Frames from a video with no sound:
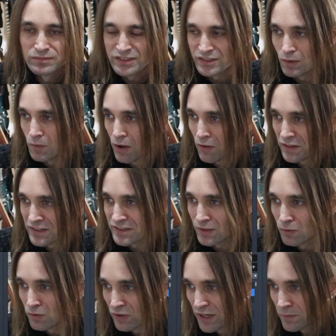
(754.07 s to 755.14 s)

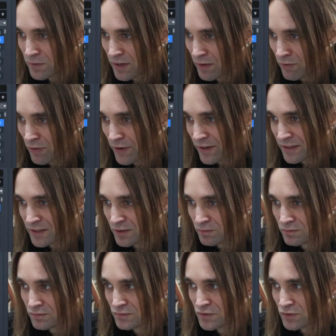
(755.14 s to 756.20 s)
sound great with everything at
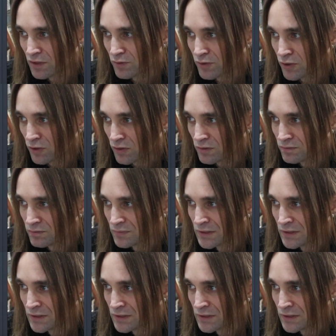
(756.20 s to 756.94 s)
12 o'clock.